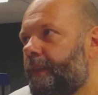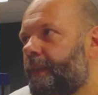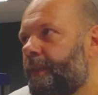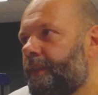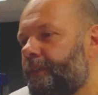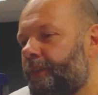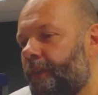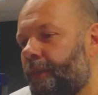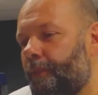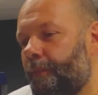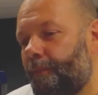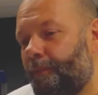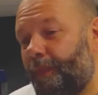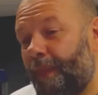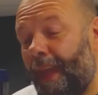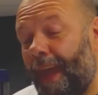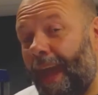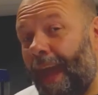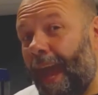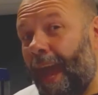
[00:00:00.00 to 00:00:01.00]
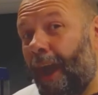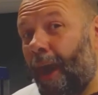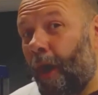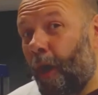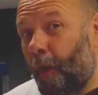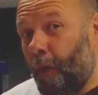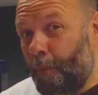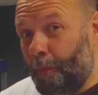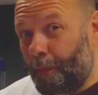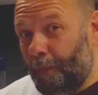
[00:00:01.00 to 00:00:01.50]
So I
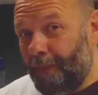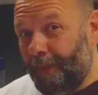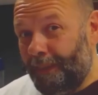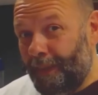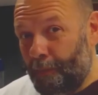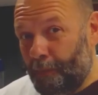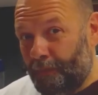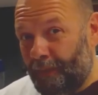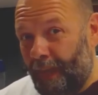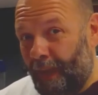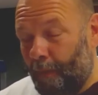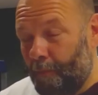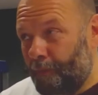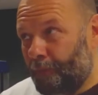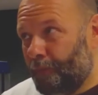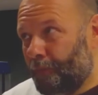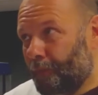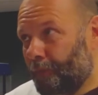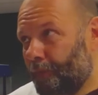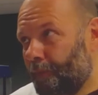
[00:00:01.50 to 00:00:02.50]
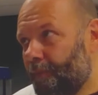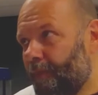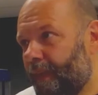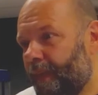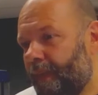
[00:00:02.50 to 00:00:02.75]
hope that was helpful.